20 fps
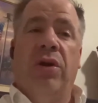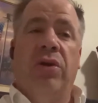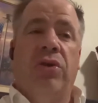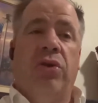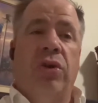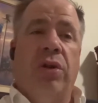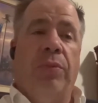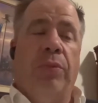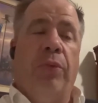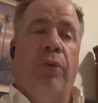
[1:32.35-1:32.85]

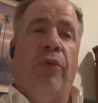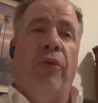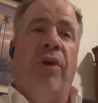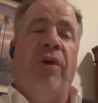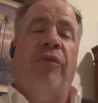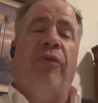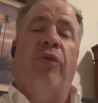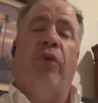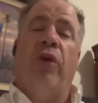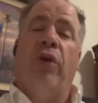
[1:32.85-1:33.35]
to the
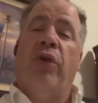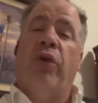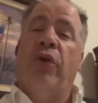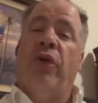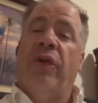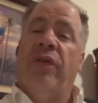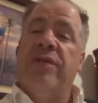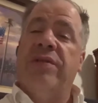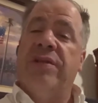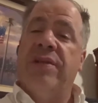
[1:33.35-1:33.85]
peripheral
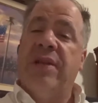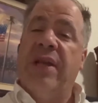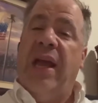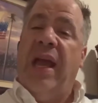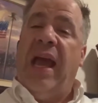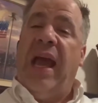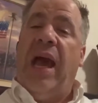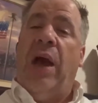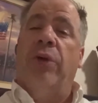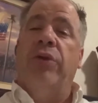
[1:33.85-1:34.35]
nerves,
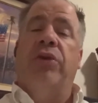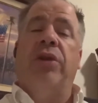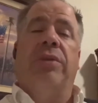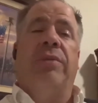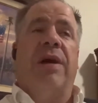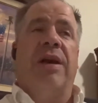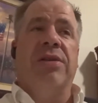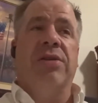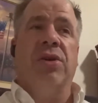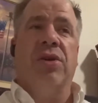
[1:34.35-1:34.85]
out to the
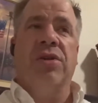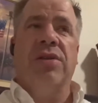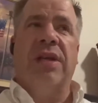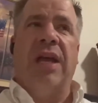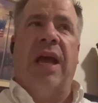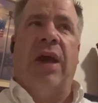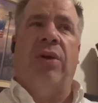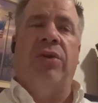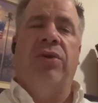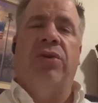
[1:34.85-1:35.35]
muscles,
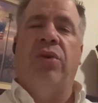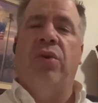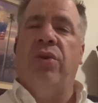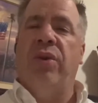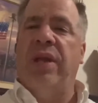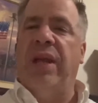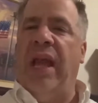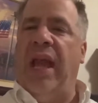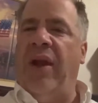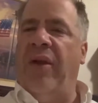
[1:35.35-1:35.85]
out to
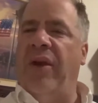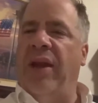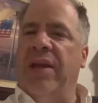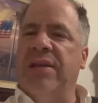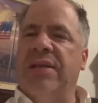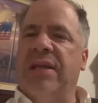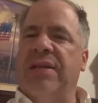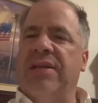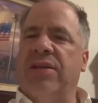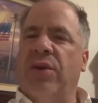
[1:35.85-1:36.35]
the
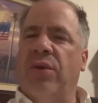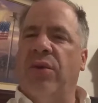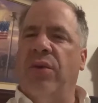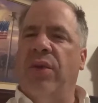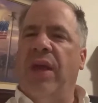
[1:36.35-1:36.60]
areas. And so